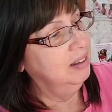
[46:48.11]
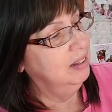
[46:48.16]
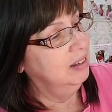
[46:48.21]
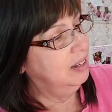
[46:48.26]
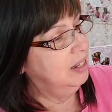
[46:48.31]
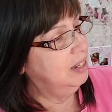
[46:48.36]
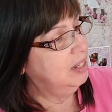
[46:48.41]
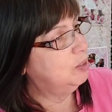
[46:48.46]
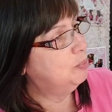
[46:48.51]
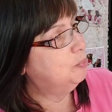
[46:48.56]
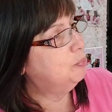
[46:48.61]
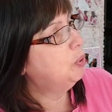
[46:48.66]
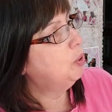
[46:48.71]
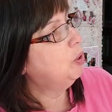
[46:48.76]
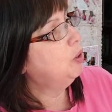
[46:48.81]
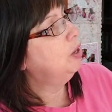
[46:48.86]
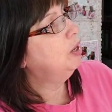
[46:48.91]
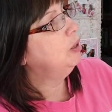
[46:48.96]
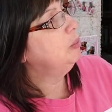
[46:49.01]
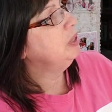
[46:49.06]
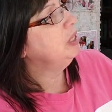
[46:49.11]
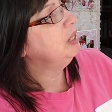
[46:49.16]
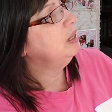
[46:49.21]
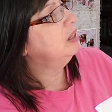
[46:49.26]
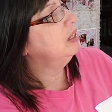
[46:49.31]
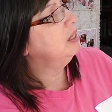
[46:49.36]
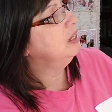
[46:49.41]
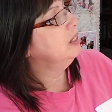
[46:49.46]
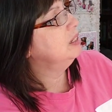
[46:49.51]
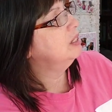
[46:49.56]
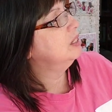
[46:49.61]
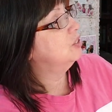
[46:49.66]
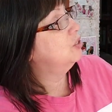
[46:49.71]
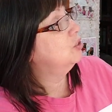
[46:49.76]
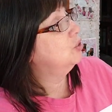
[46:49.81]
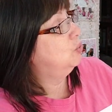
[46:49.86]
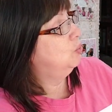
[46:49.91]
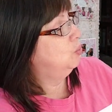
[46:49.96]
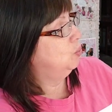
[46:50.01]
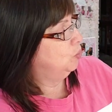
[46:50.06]
Because part of me thinks it's
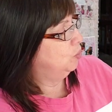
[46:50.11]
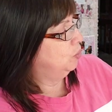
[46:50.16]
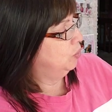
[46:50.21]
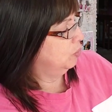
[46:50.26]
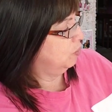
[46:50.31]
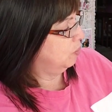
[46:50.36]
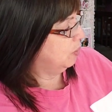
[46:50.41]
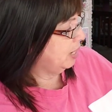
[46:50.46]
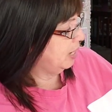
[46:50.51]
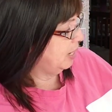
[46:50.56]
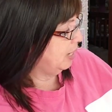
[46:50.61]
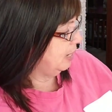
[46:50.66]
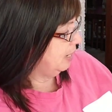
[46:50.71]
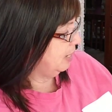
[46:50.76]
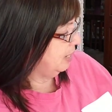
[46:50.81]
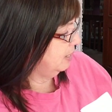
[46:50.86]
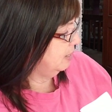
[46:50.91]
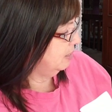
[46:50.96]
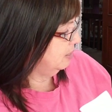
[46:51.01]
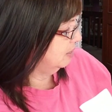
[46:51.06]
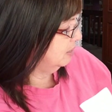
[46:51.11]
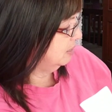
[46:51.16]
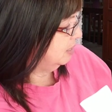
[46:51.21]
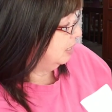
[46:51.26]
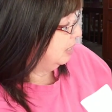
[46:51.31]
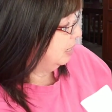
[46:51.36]
cool the way it is,